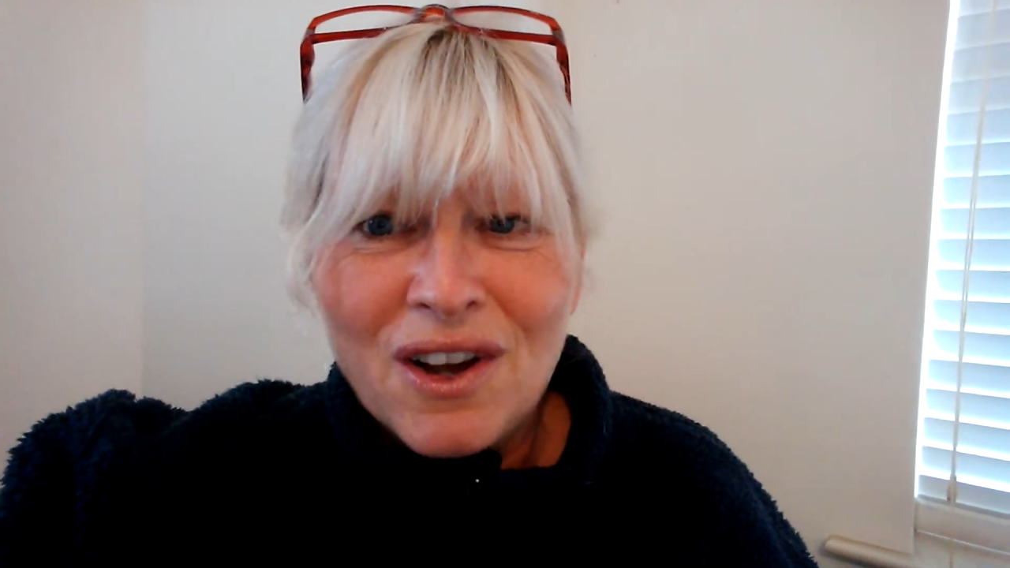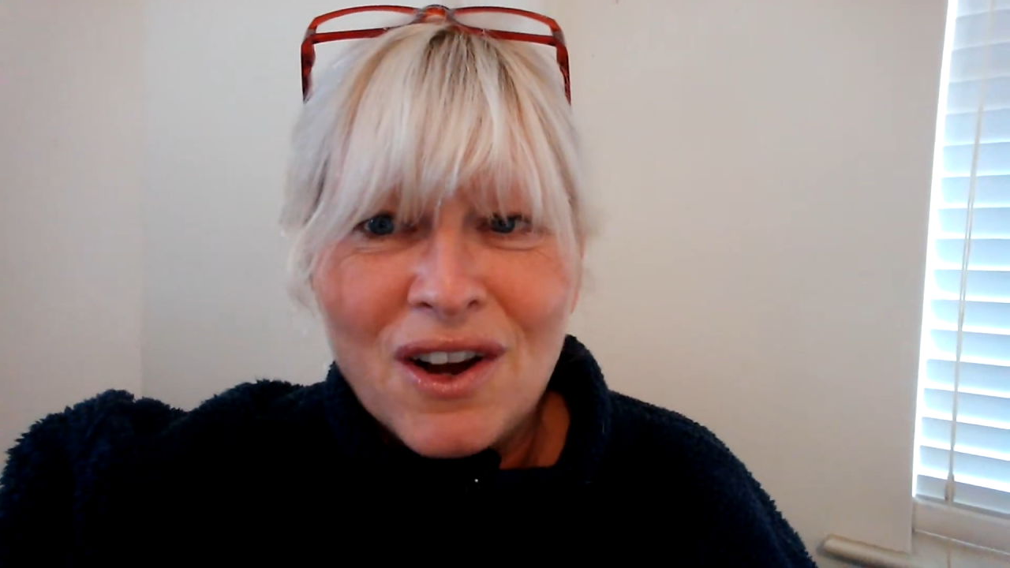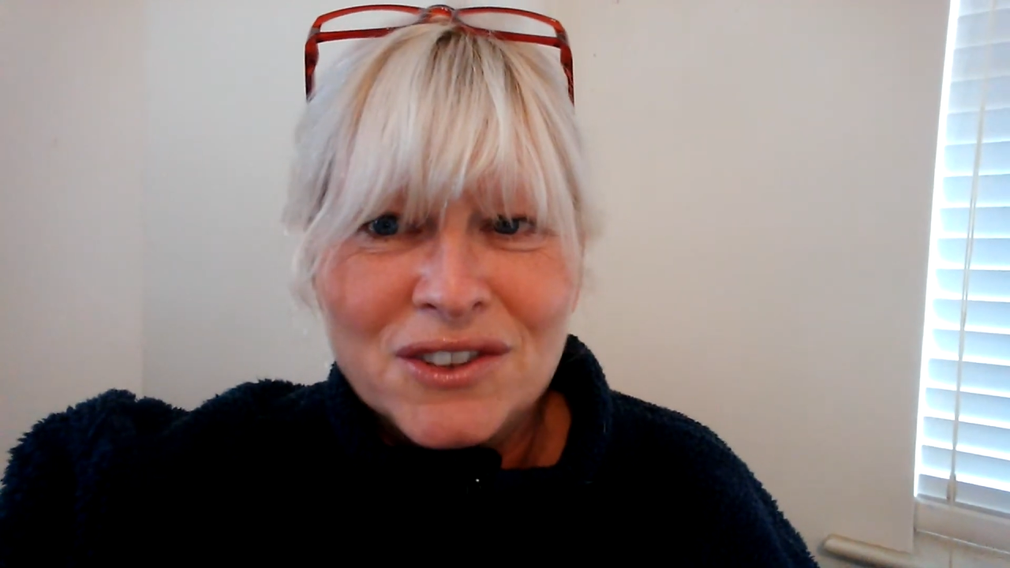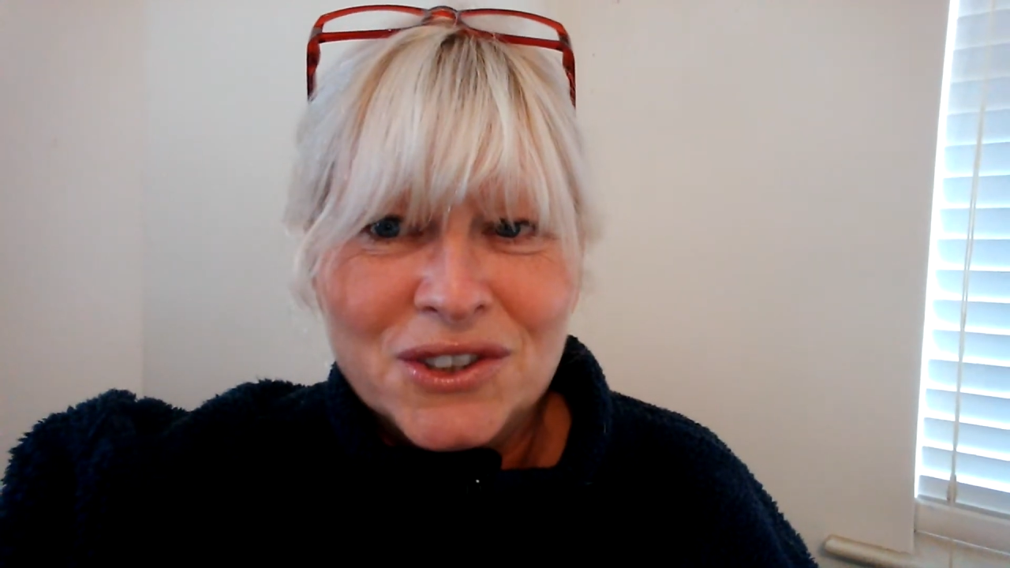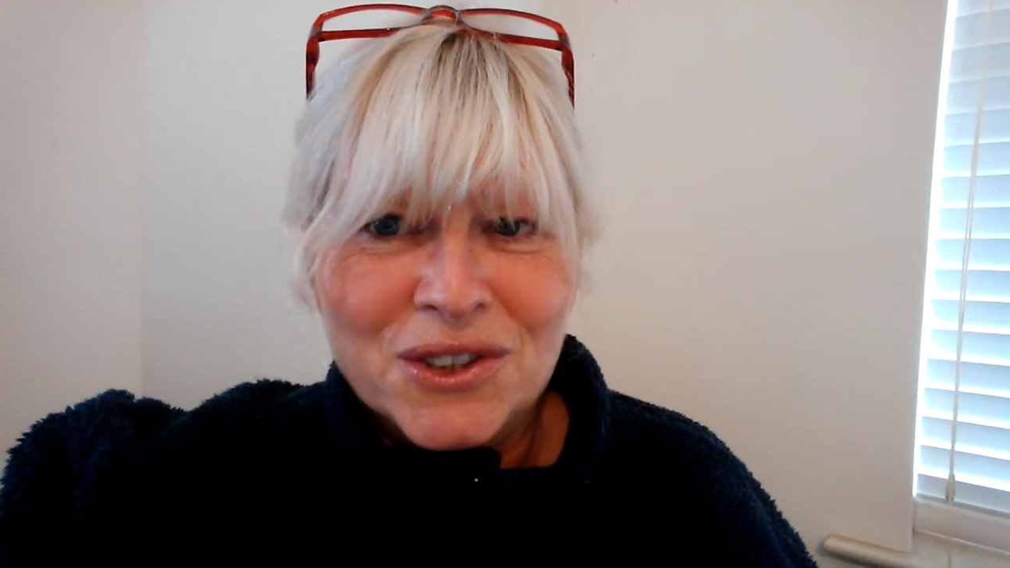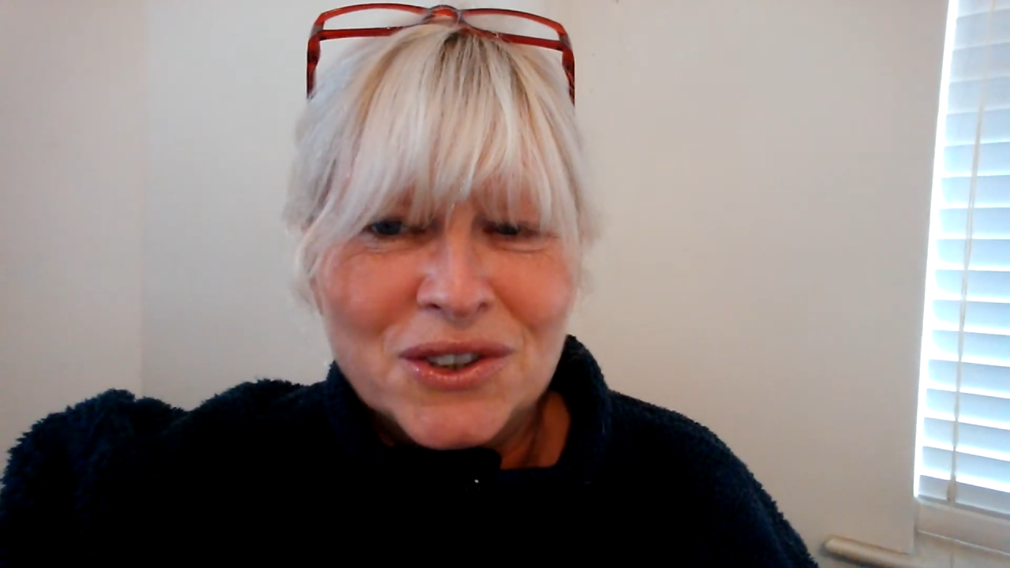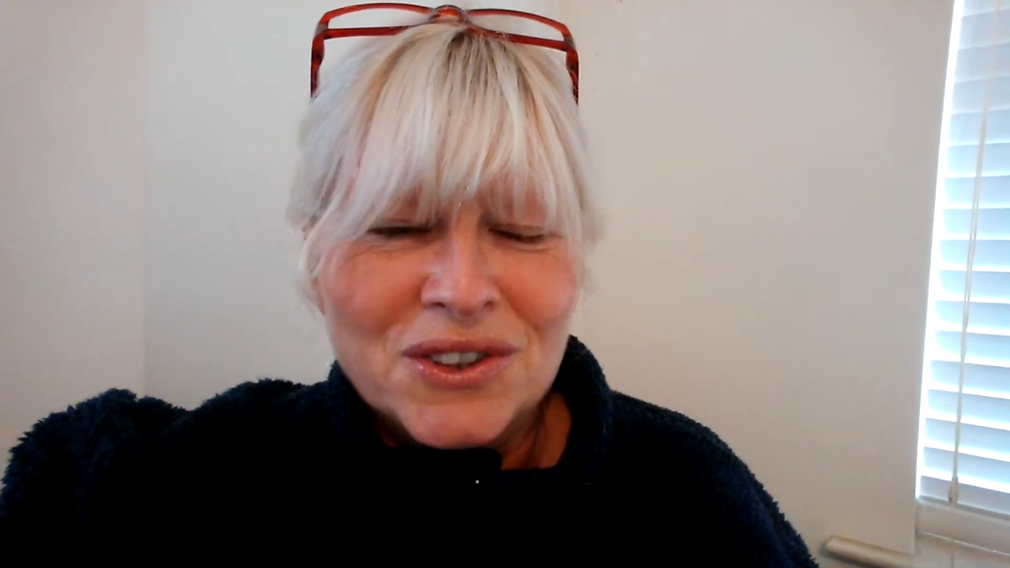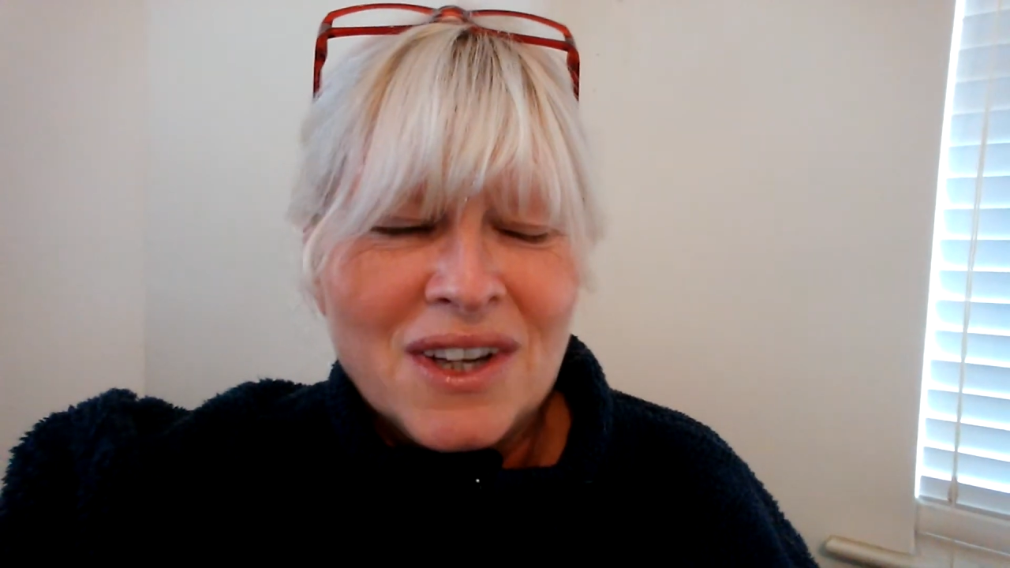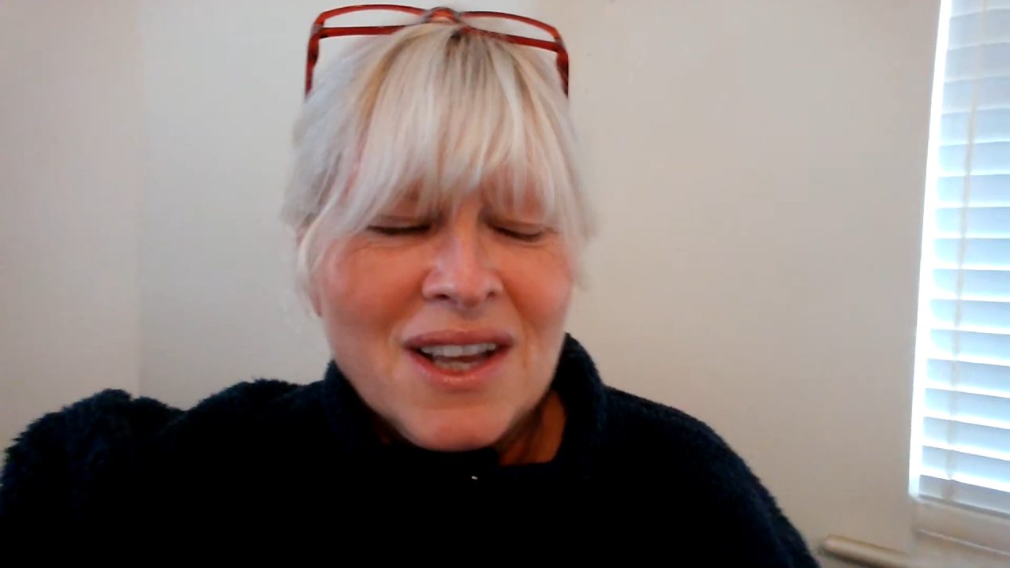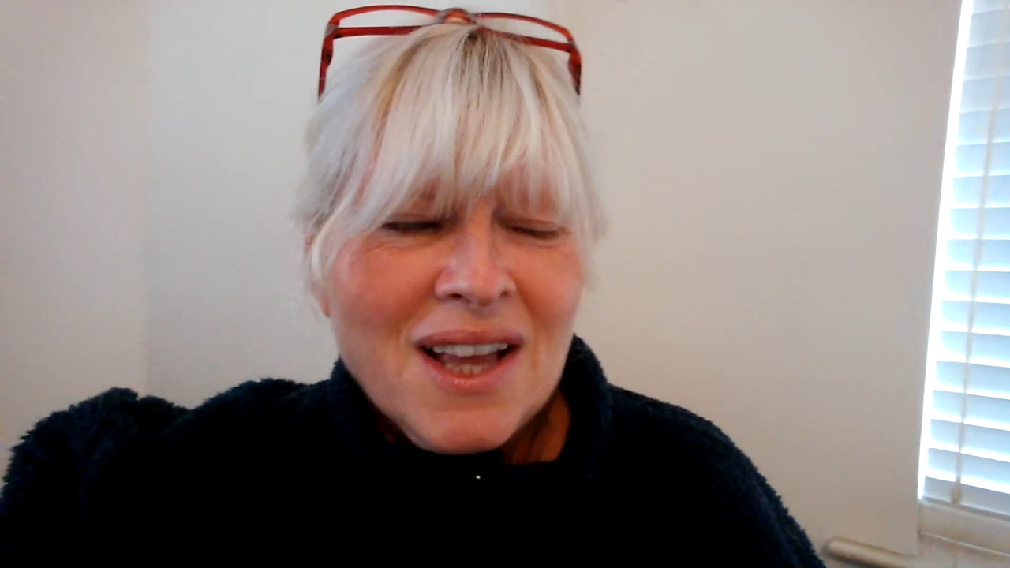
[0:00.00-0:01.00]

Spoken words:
article,